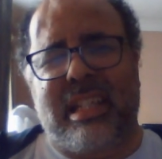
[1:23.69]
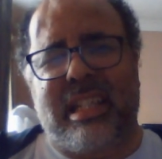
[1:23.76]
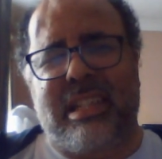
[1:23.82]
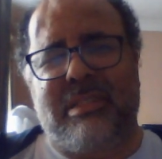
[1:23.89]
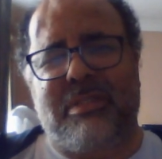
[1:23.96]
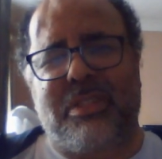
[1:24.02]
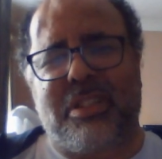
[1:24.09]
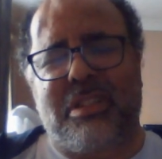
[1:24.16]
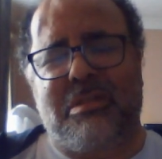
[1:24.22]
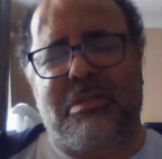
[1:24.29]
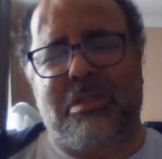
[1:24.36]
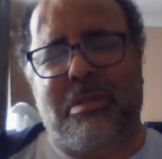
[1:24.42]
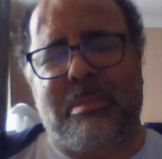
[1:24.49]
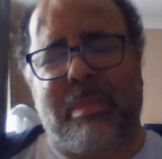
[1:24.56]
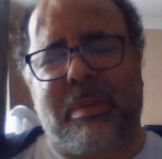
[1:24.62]
Even the
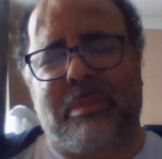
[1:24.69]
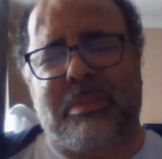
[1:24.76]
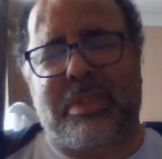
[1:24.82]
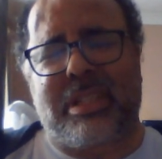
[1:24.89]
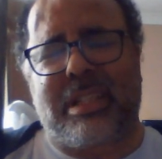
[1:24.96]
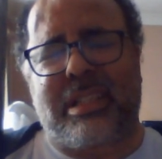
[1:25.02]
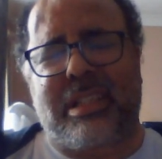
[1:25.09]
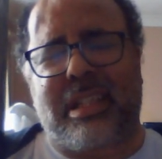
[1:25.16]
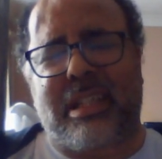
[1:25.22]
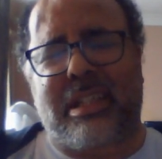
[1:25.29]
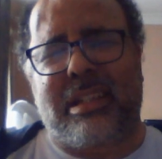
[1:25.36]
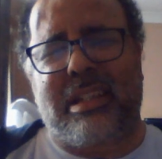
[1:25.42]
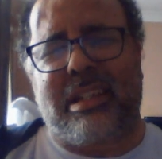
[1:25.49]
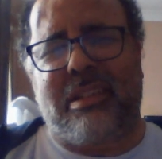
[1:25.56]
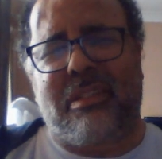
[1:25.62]
room I'm sitting
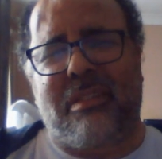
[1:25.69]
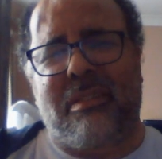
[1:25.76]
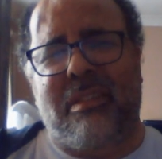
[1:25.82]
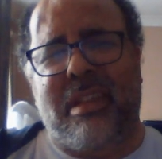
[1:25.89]
in now,